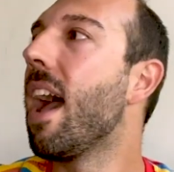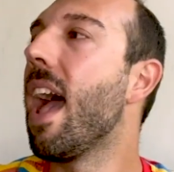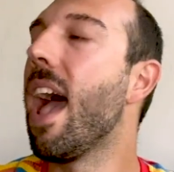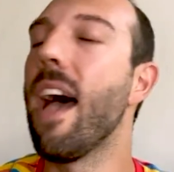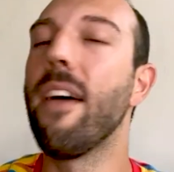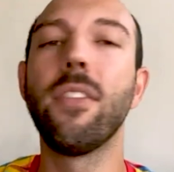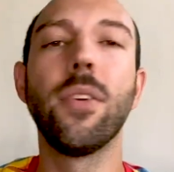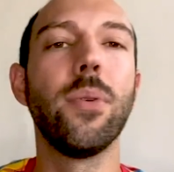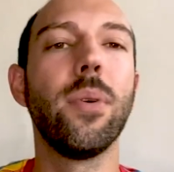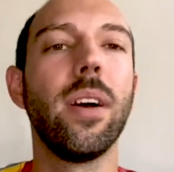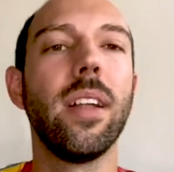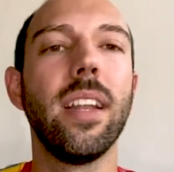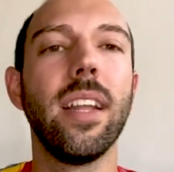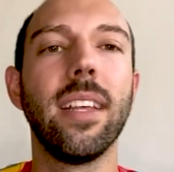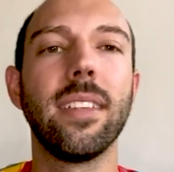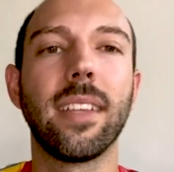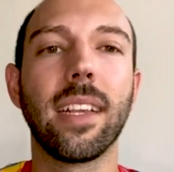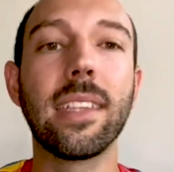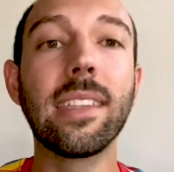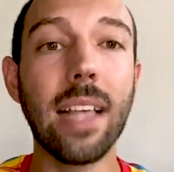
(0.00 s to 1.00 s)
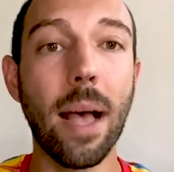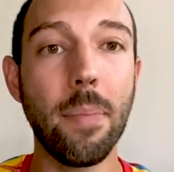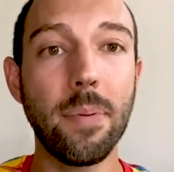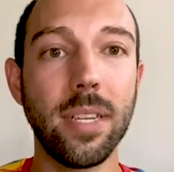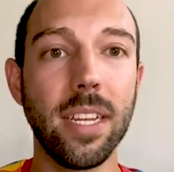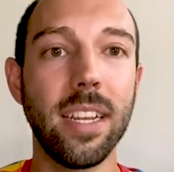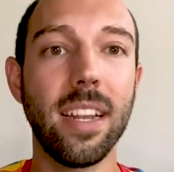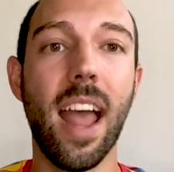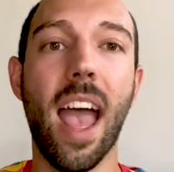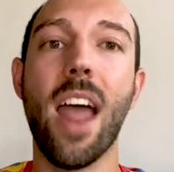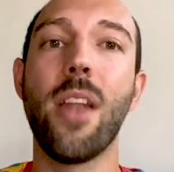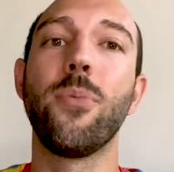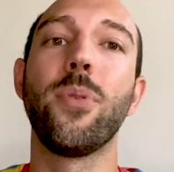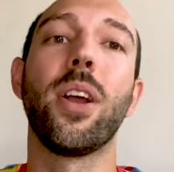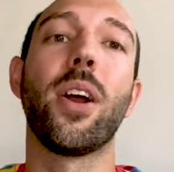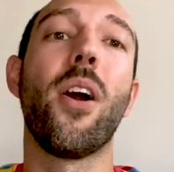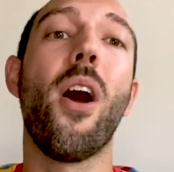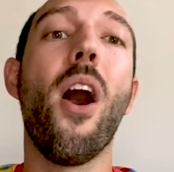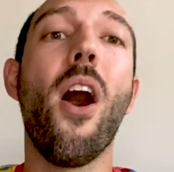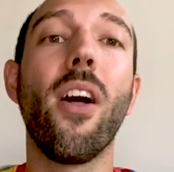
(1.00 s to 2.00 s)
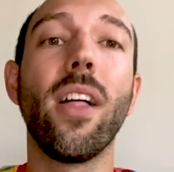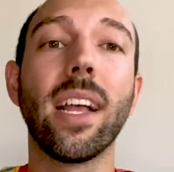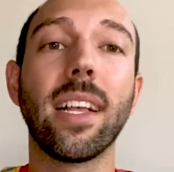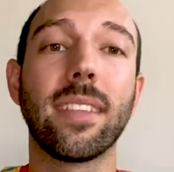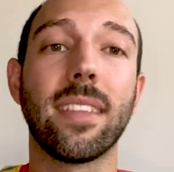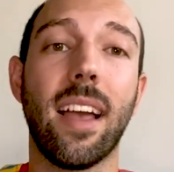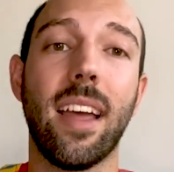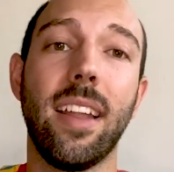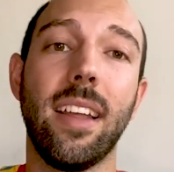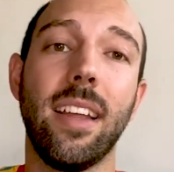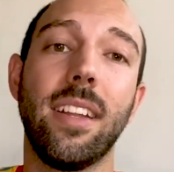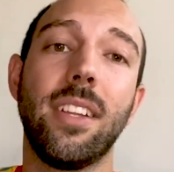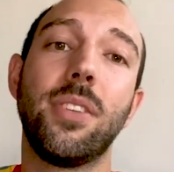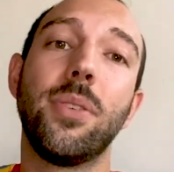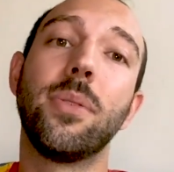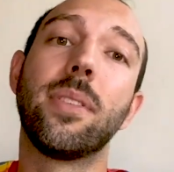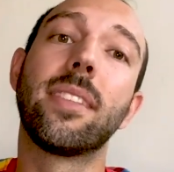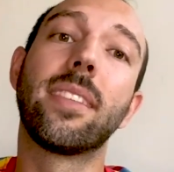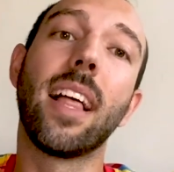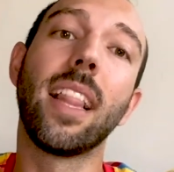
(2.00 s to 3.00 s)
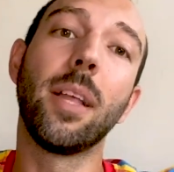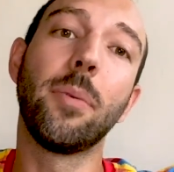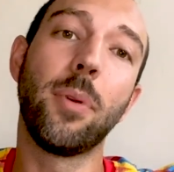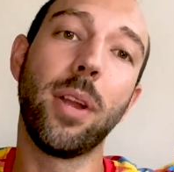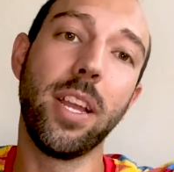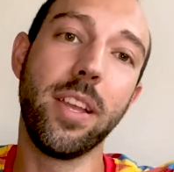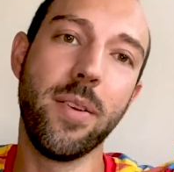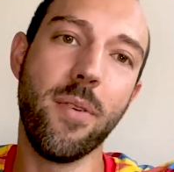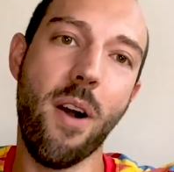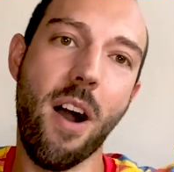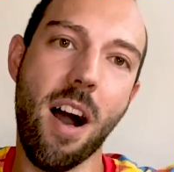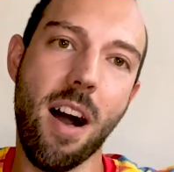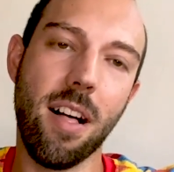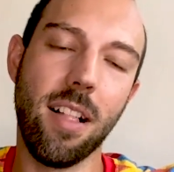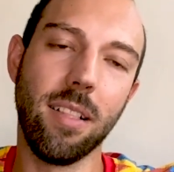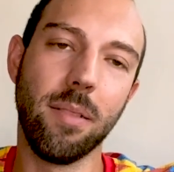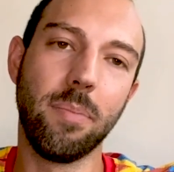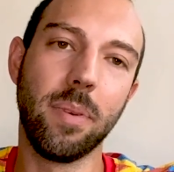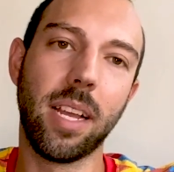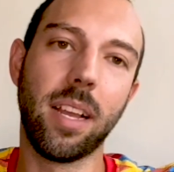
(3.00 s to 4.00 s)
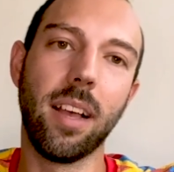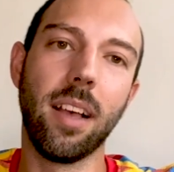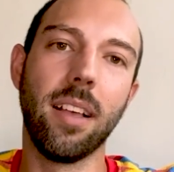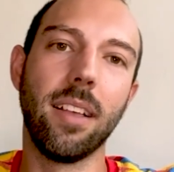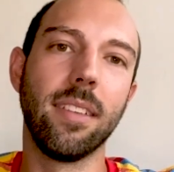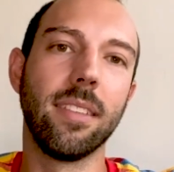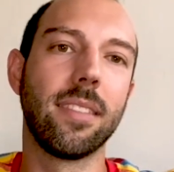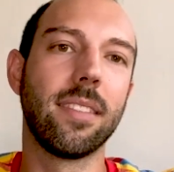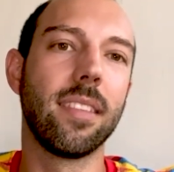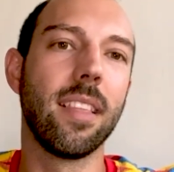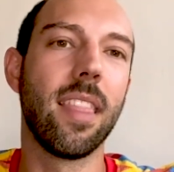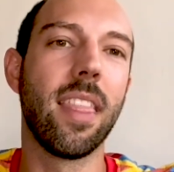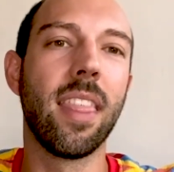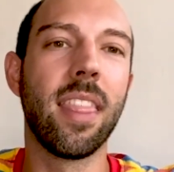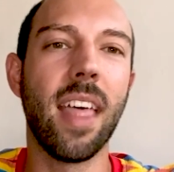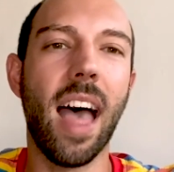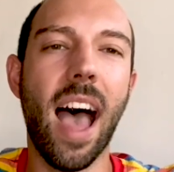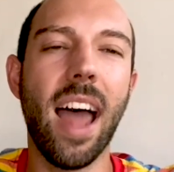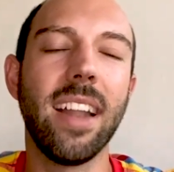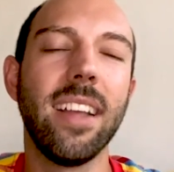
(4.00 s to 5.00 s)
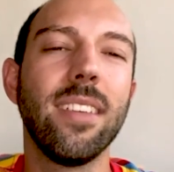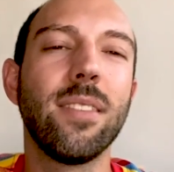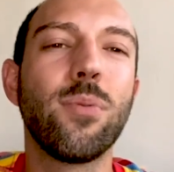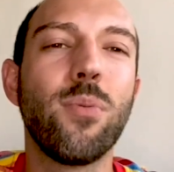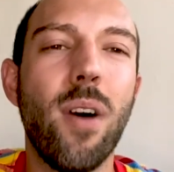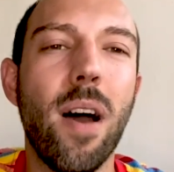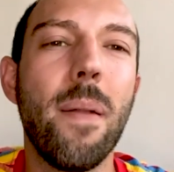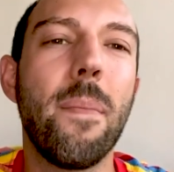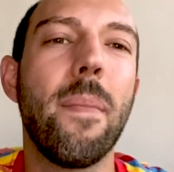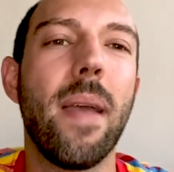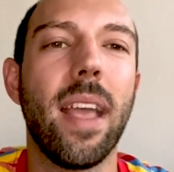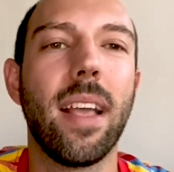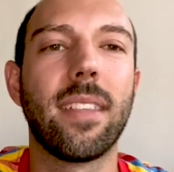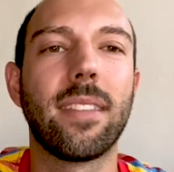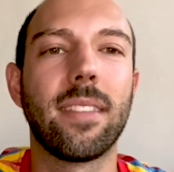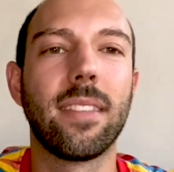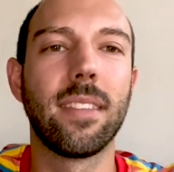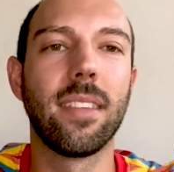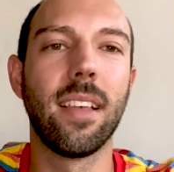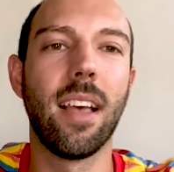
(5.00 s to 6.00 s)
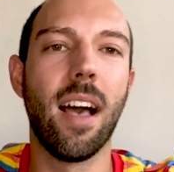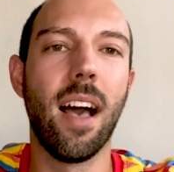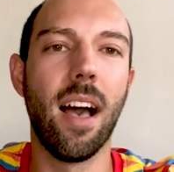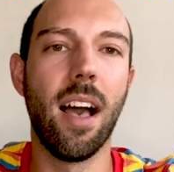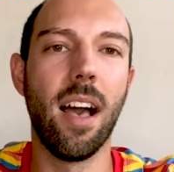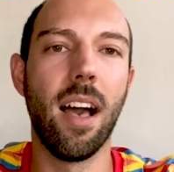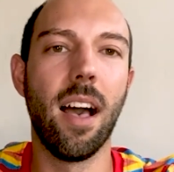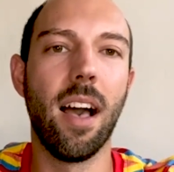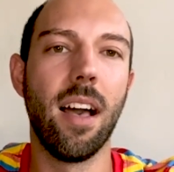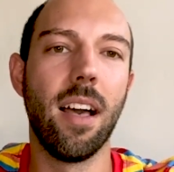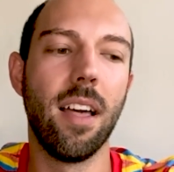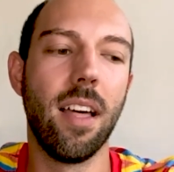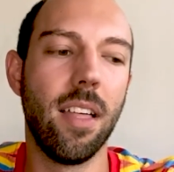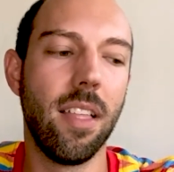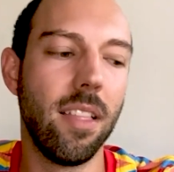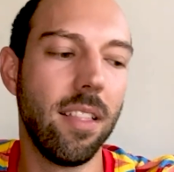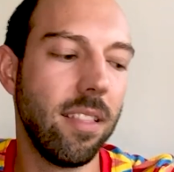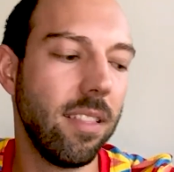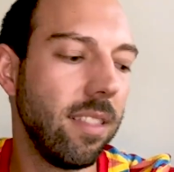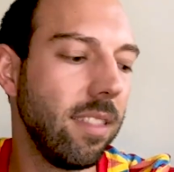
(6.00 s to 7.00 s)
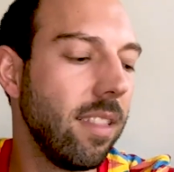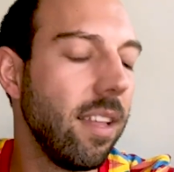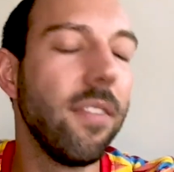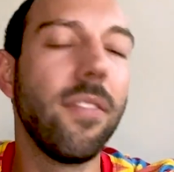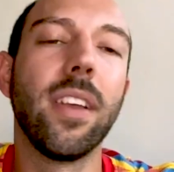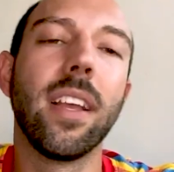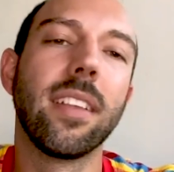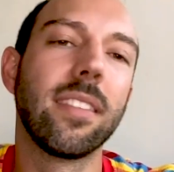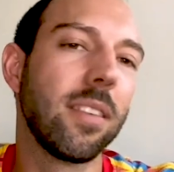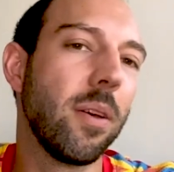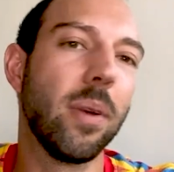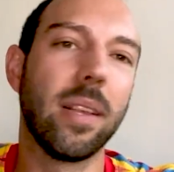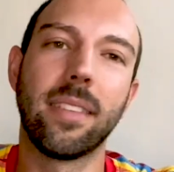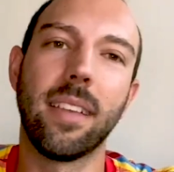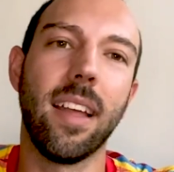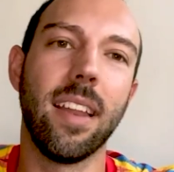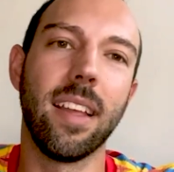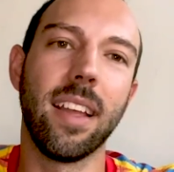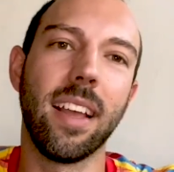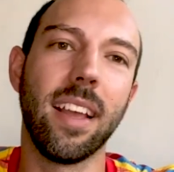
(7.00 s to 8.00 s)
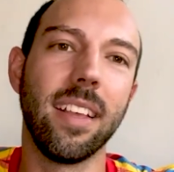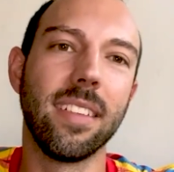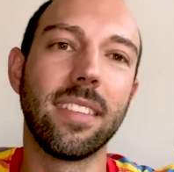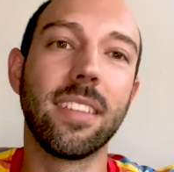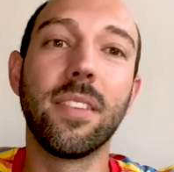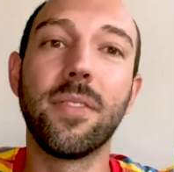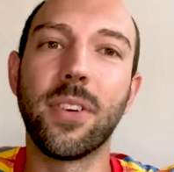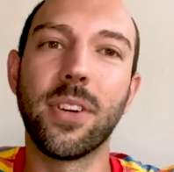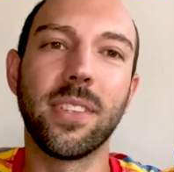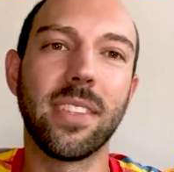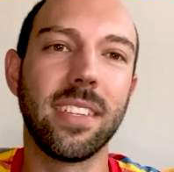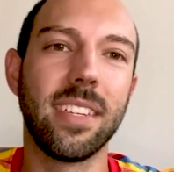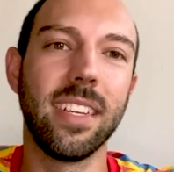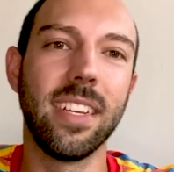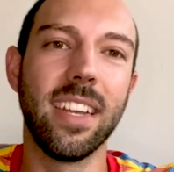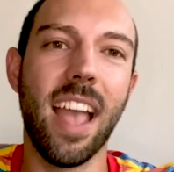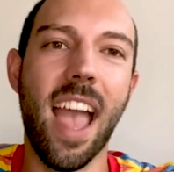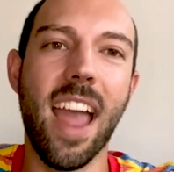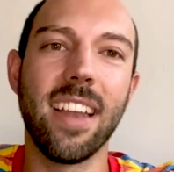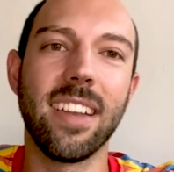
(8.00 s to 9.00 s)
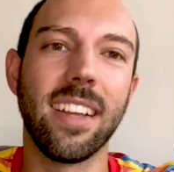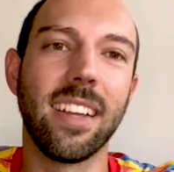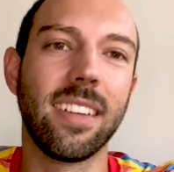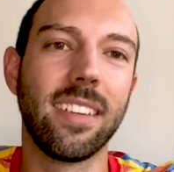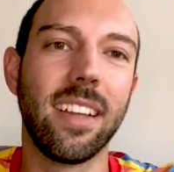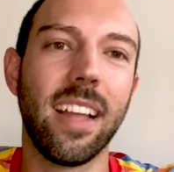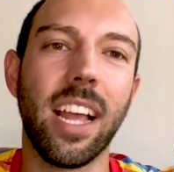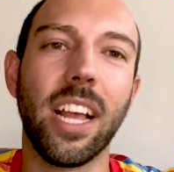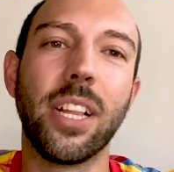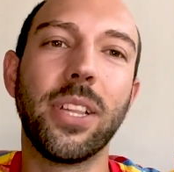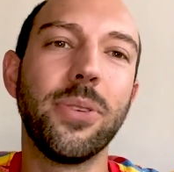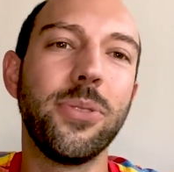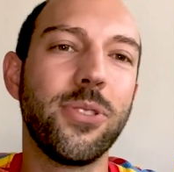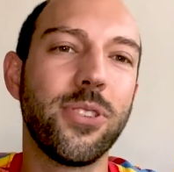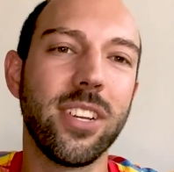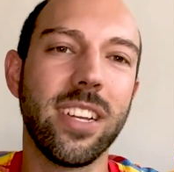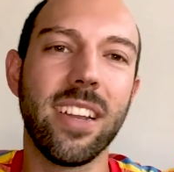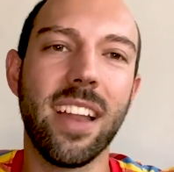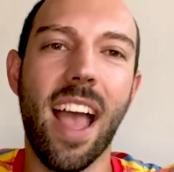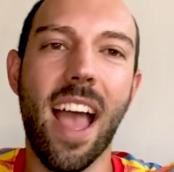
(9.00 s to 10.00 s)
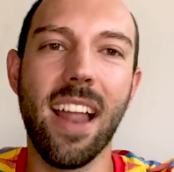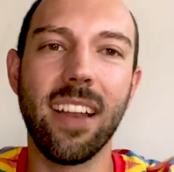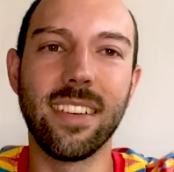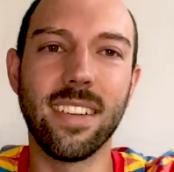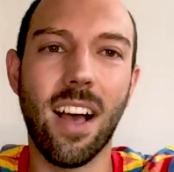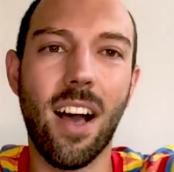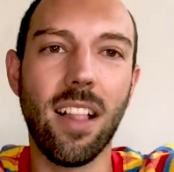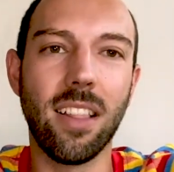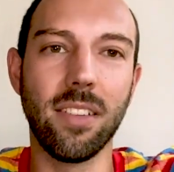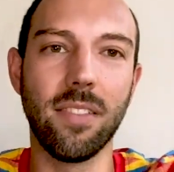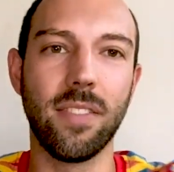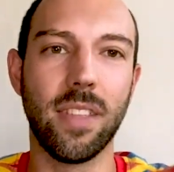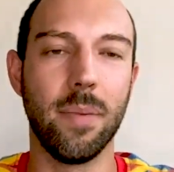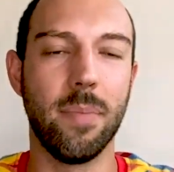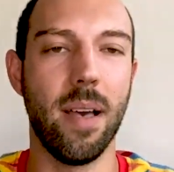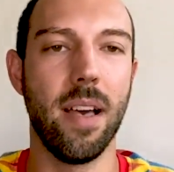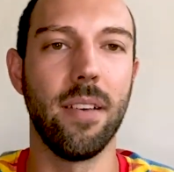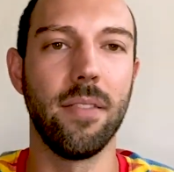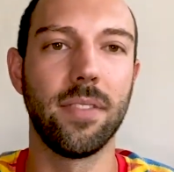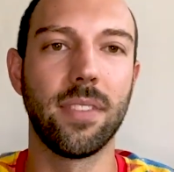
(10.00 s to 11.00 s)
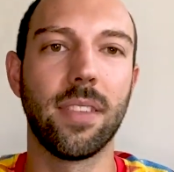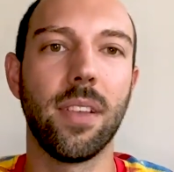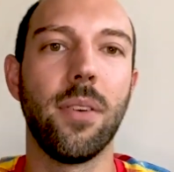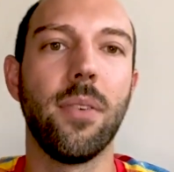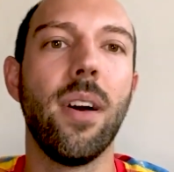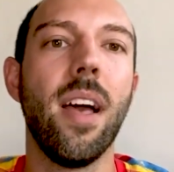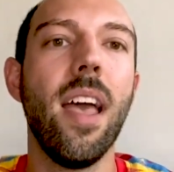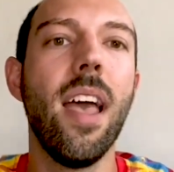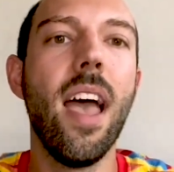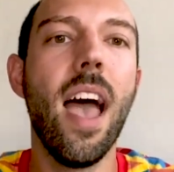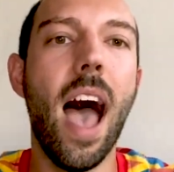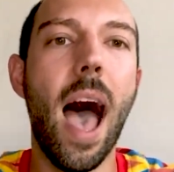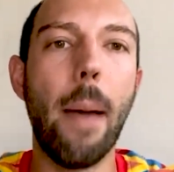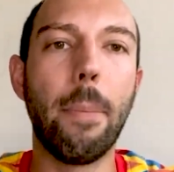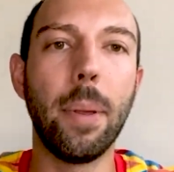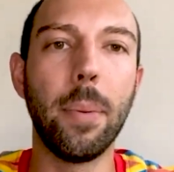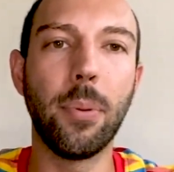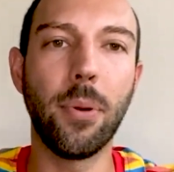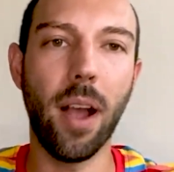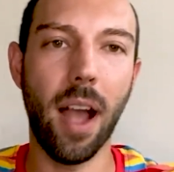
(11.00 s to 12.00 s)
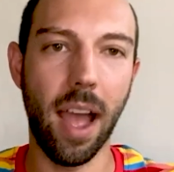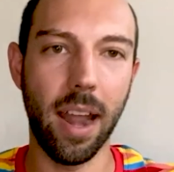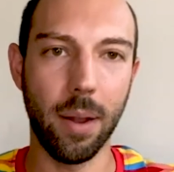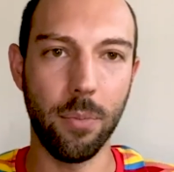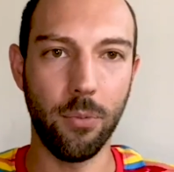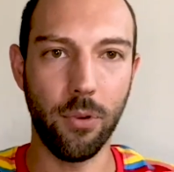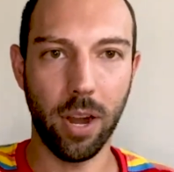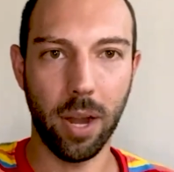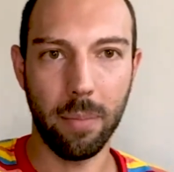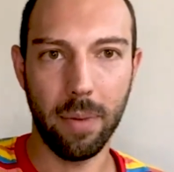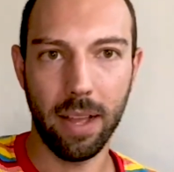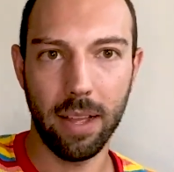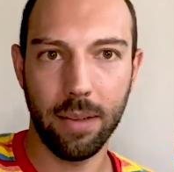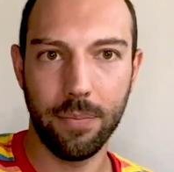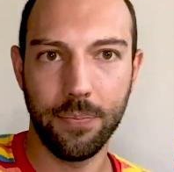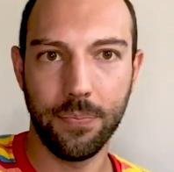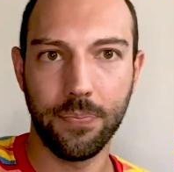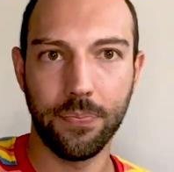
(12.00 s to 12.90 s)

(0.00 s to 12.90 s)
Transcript: Everyone is accepted, and we are all excited to celebrate you all, because that is what makes living so exciting. It's diversity and inclusion and all of the above. So happy Pride. I'm wearing my,